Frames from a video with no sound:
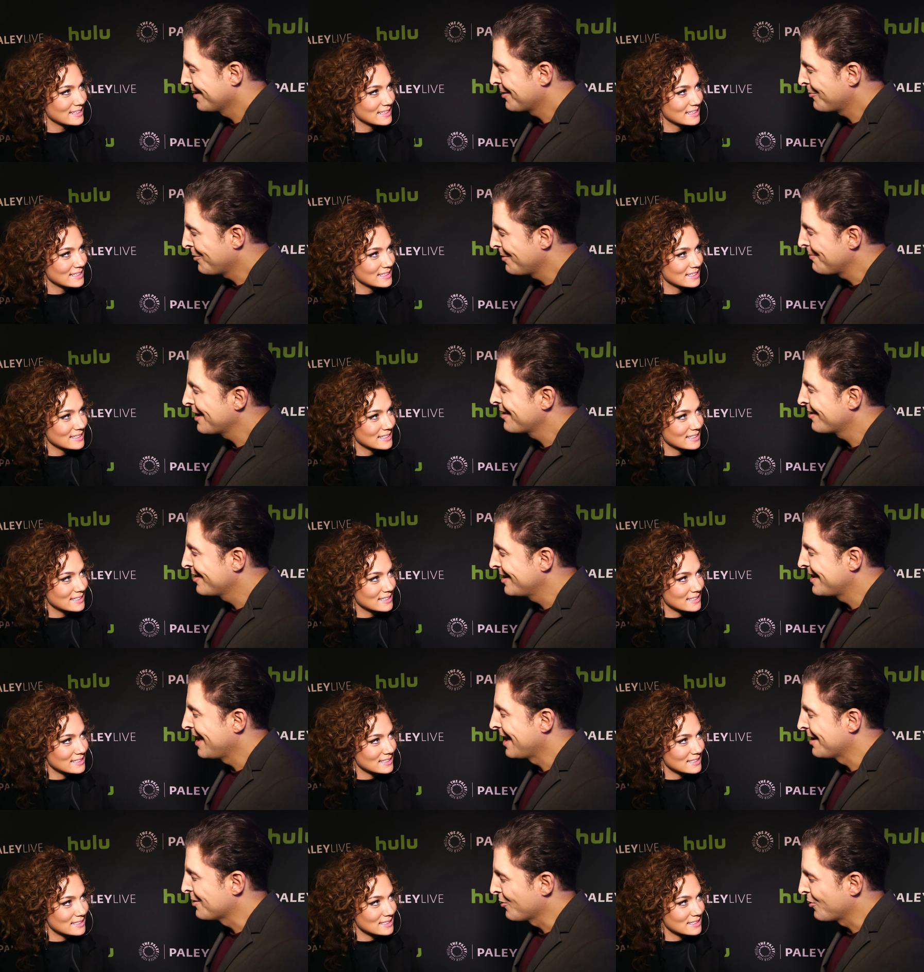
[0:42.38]
Speaker 1: Like, what makes Lee
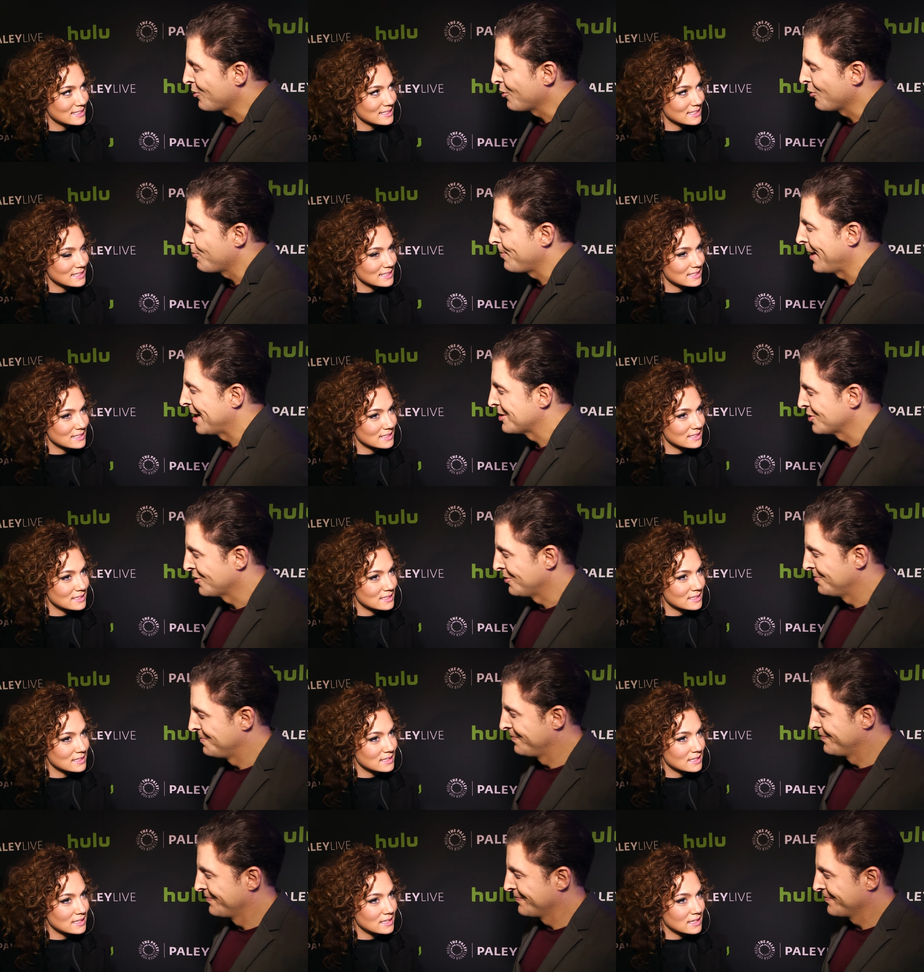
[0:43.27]
Daniels so special?
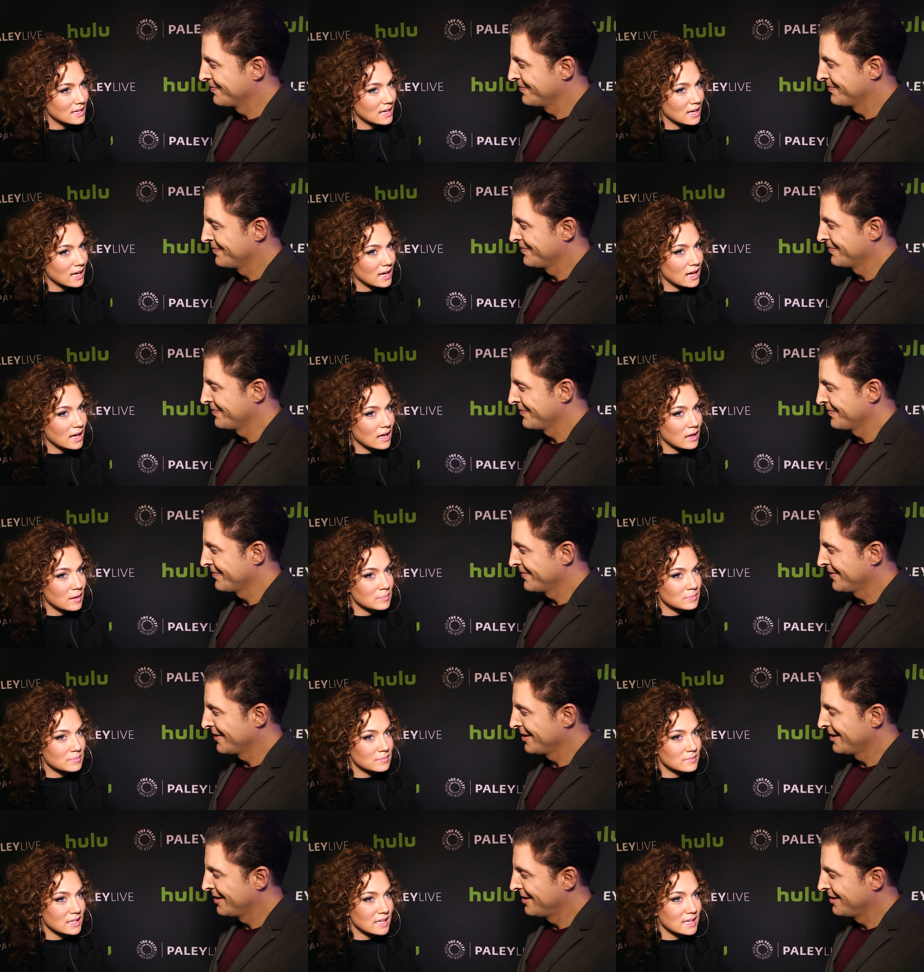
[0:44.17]

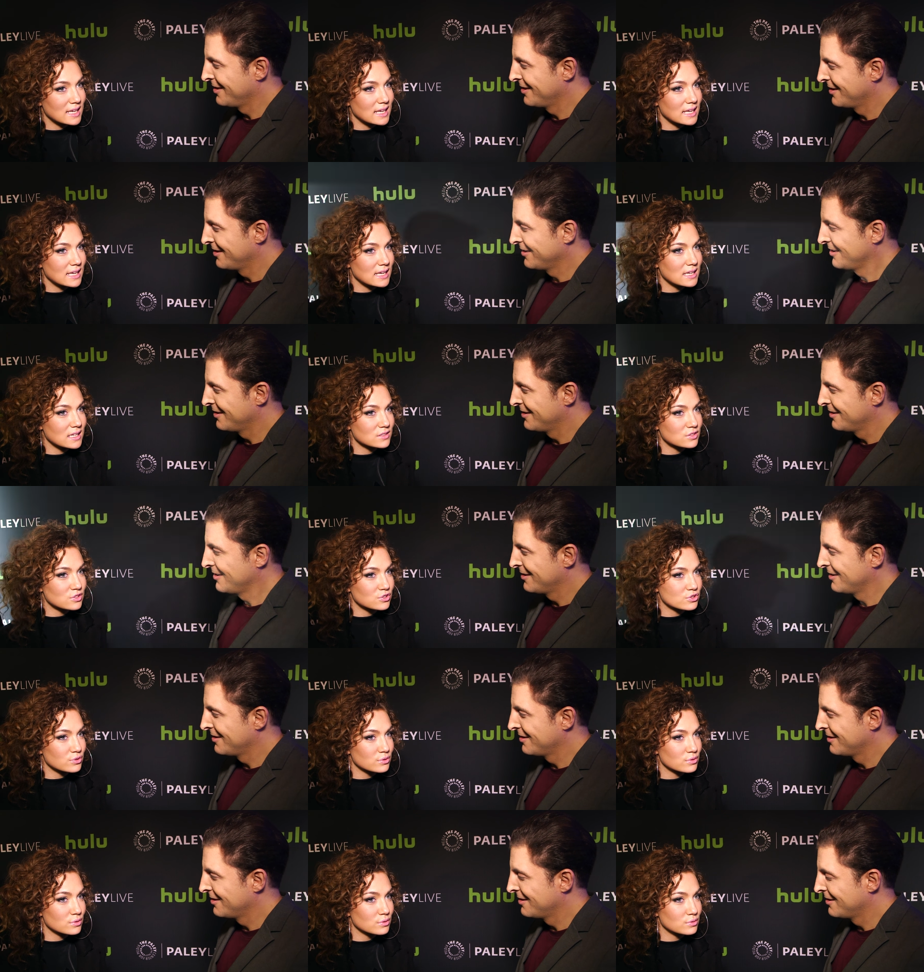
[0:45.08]
Speaker 2: Um, he is
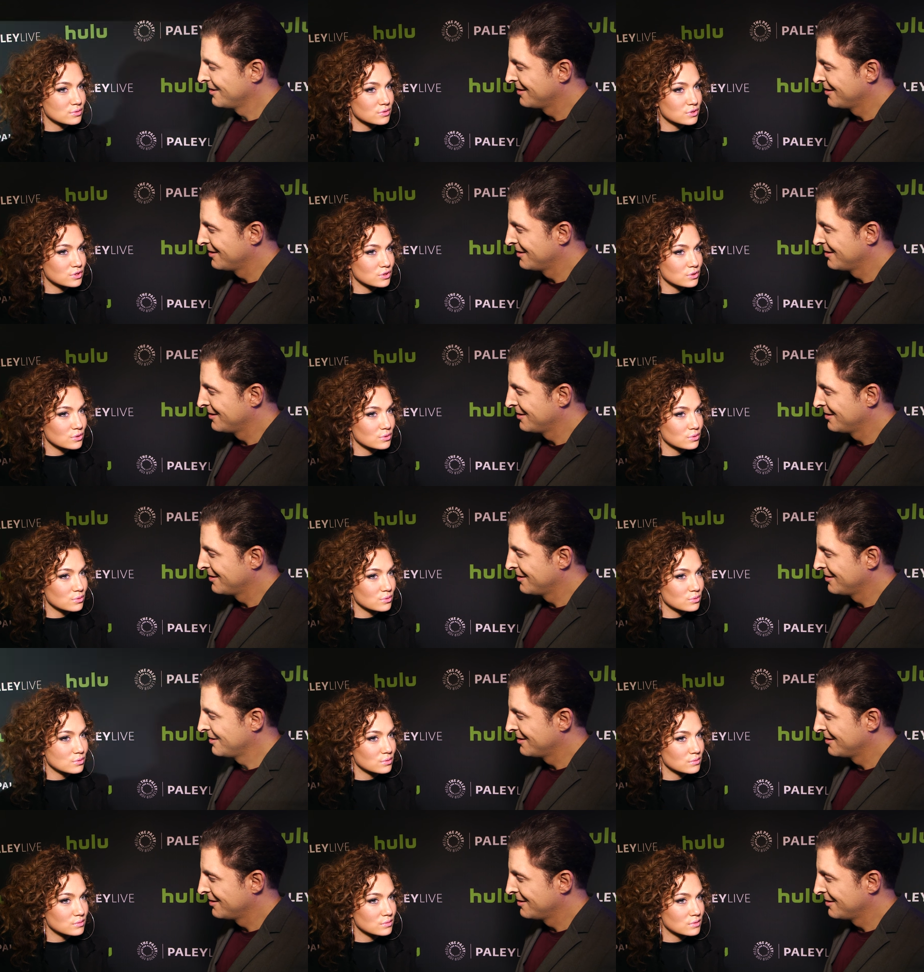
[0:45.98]
true
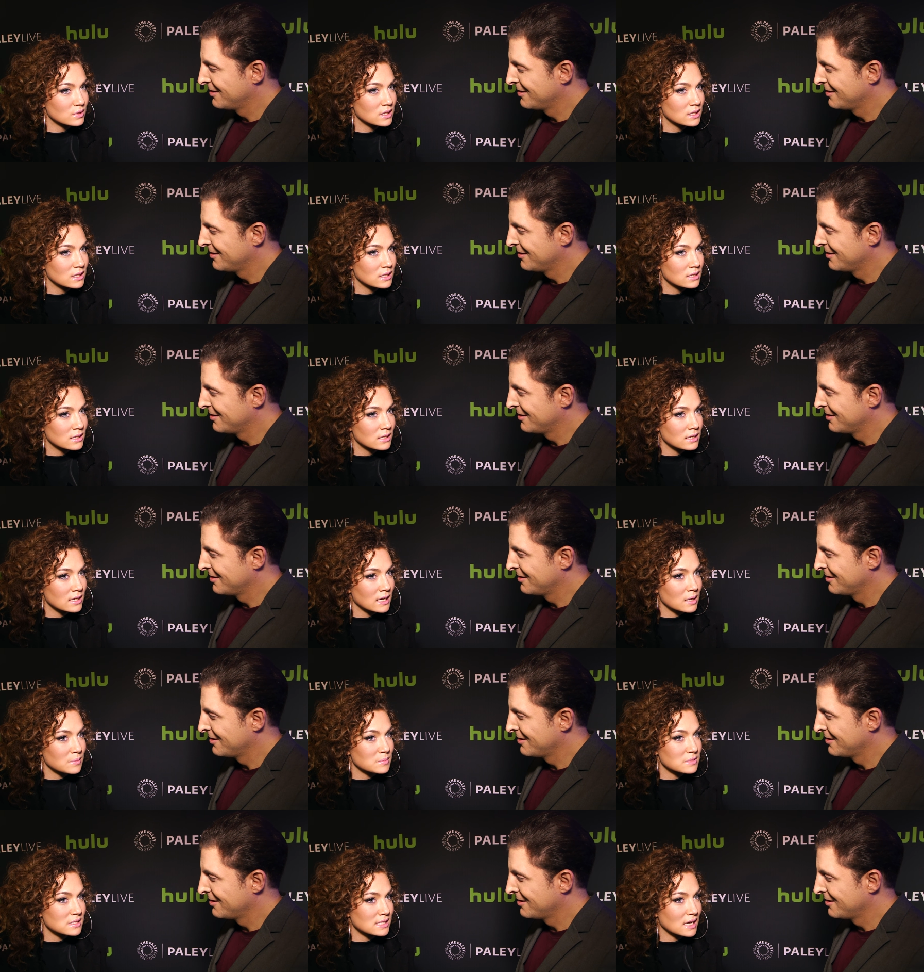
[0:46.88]
to
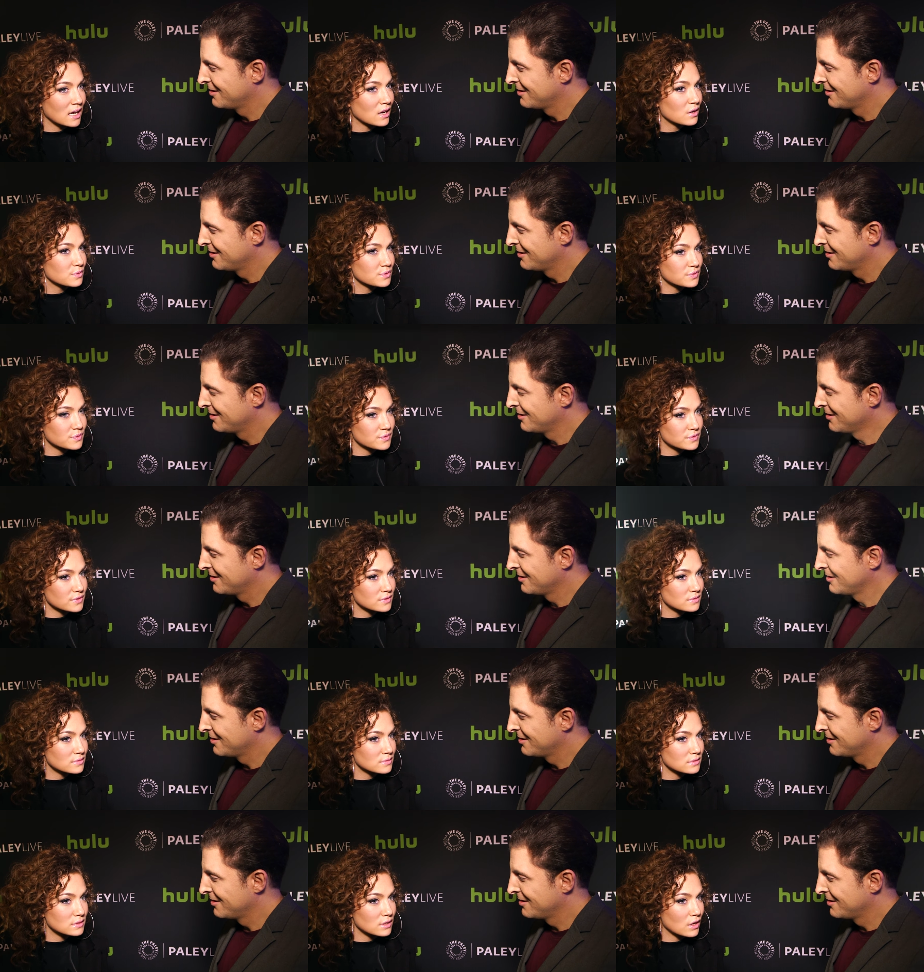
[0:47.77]
himself
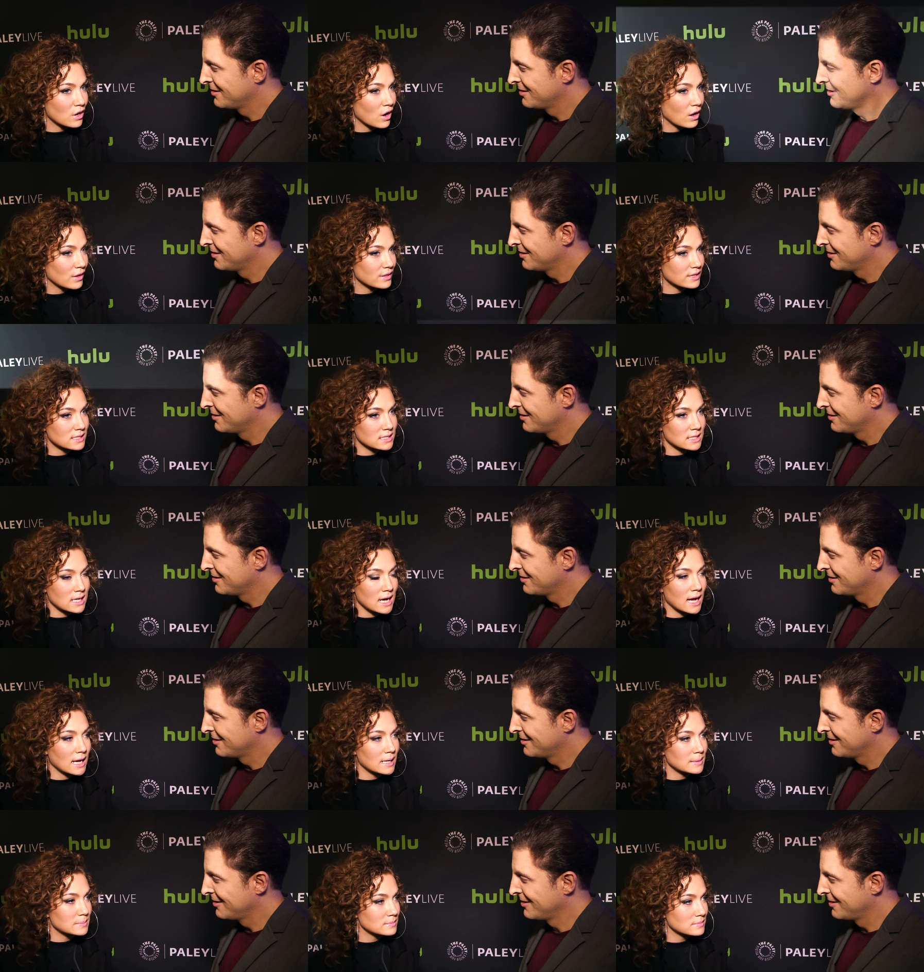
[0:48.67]
all the
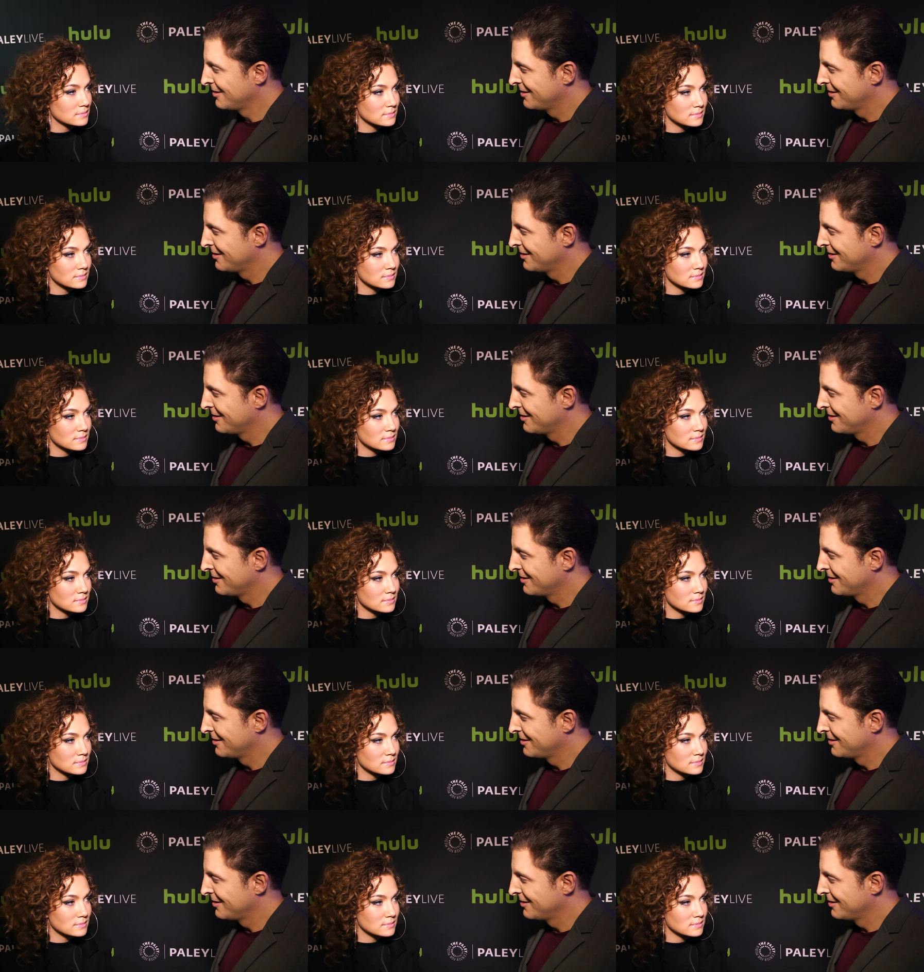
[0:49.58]
time,